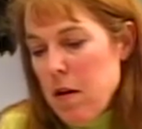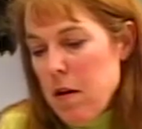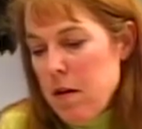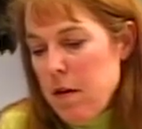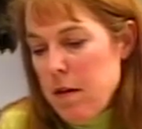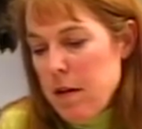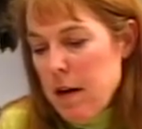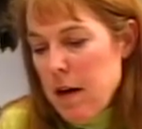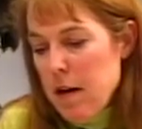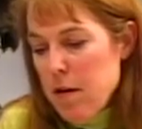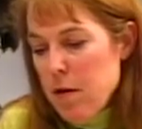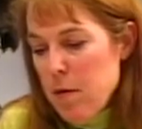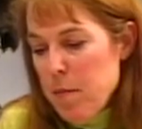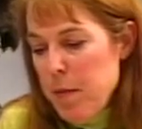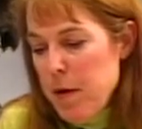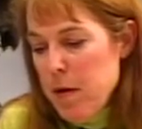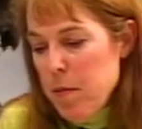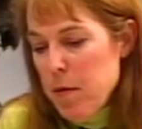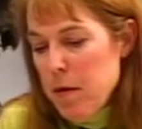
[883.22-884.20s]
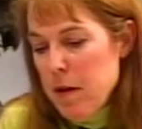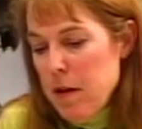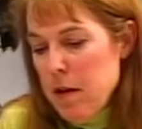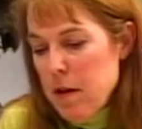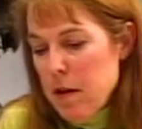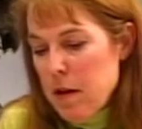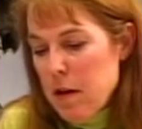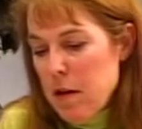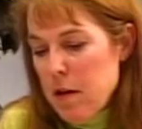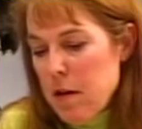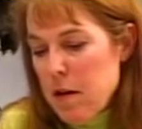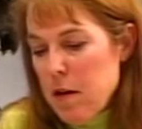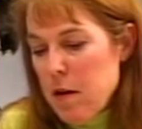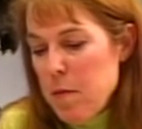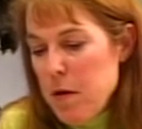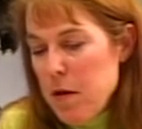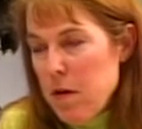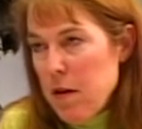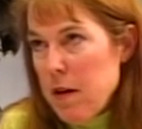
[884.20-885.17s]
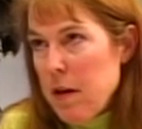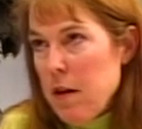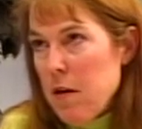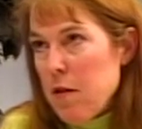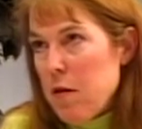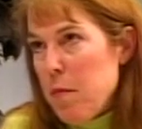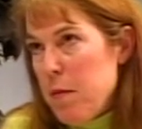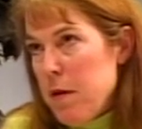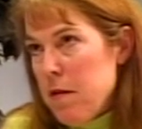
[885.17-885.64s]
did other people in the community or the